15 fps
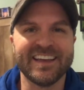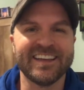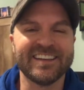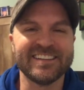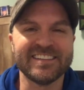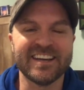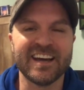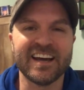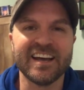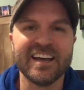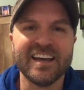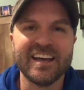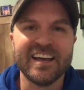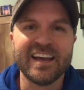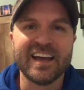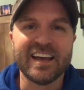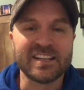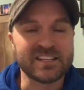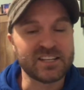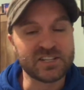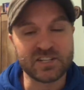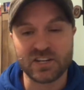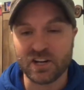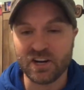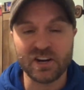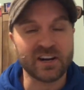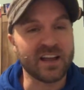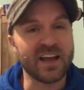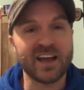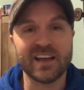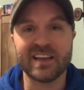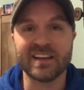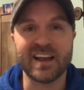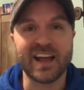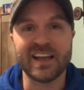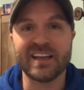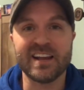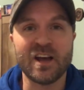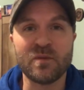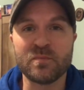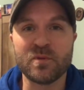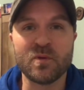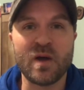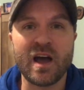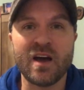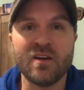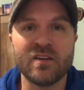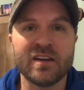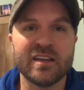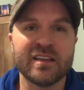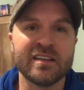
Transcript: And uh, I said, "Sure, yeah, I could I could help you out."